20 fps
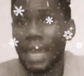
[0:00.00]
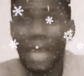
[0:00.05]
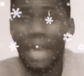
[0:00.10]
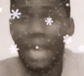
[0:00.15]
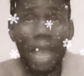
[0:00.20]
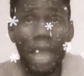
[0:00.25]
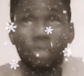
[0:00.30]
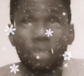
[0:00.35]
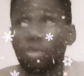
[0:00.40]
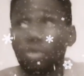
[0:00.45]
I
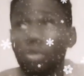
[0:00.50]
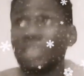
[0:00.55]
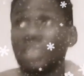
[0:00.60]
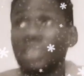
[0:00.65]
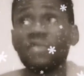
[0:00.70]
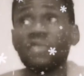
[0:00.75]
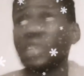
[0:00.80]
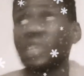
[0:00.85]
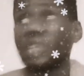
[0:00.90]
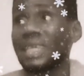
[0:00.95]
could go
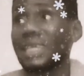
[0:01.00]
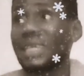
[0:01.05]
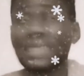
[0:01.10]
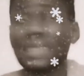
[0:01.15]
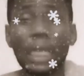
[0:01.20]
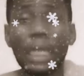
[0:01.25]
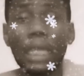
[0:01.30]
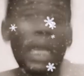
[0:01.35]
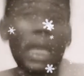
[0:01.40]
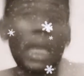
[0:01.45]
indifferent and
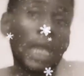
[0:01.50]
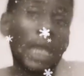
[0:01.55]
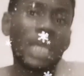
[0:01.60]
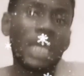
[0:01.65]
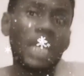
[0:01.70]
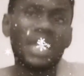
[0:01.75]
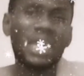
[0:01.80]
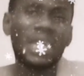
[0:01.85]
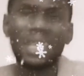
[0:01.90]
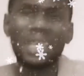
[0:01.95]
say,
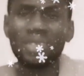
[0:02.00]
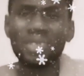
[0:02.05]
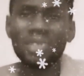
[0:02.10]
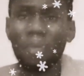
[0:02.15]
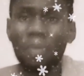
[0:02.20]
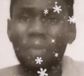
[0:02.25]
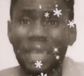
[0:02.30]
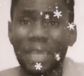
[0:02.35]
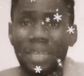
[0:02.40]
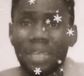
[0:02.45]
it's not my
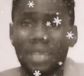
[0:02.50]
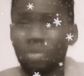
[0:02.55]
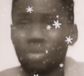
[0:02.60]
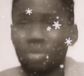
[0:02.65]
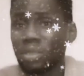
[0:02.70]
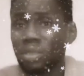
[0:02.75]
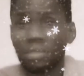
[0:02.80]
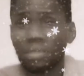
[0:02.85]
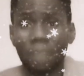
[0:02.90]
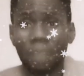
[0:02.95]
kid,
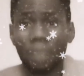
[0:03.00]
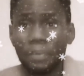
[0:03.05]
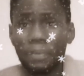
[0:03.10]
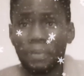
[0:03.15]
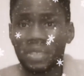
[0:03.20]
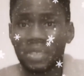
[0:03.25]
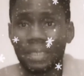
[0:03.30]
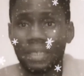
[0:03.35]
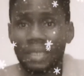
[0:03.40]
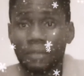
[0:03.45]
what's my
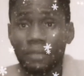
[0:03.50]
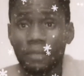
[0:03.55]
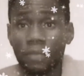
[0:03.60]
business?